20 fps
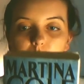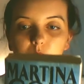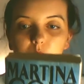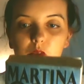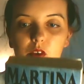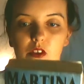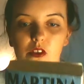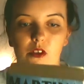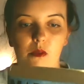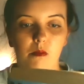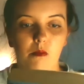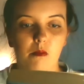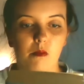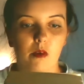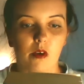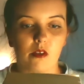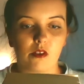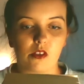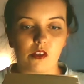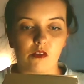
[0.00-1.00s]
one of the
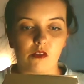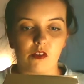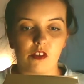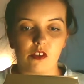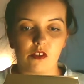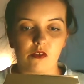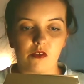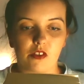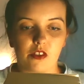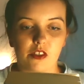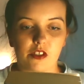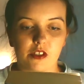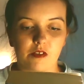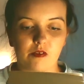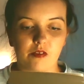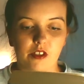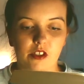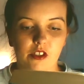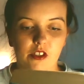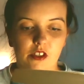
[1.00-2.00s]
most original voices in
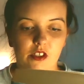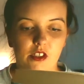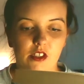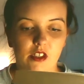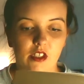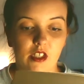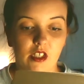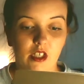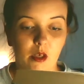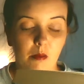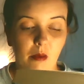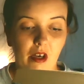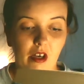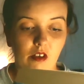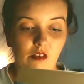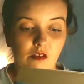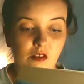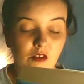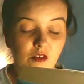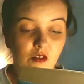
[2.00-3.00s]
fiction today. A
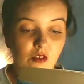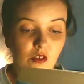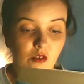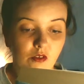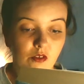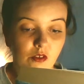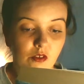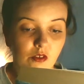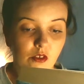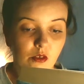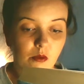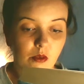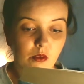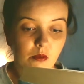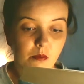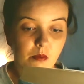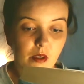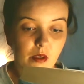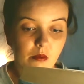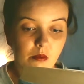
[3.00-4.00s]
powerful novel, you
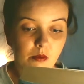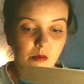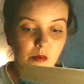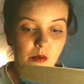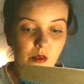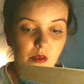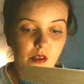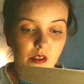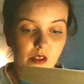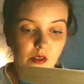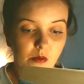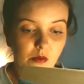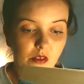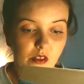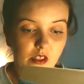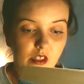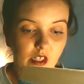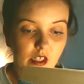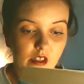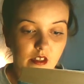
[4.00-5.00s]
won't be able to put this one
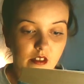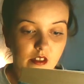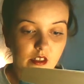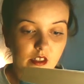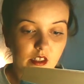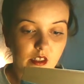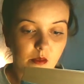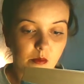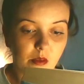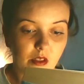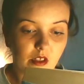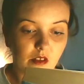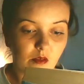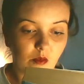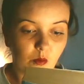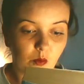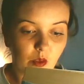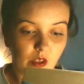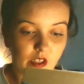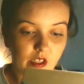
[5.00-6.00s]
down. Set to be another
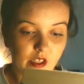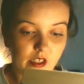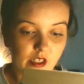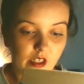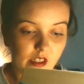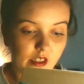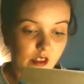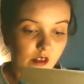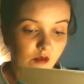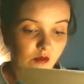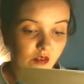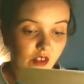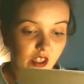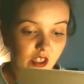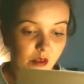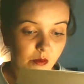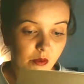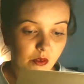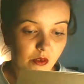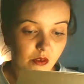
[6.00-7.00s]
win, intensely
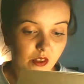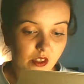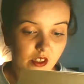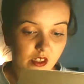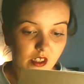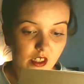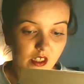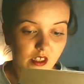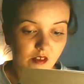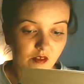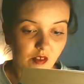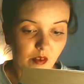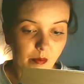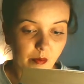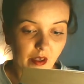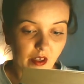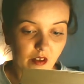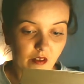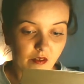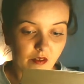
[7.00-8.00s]
readable, distinctive and
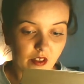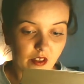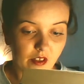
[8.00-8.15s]
powerfully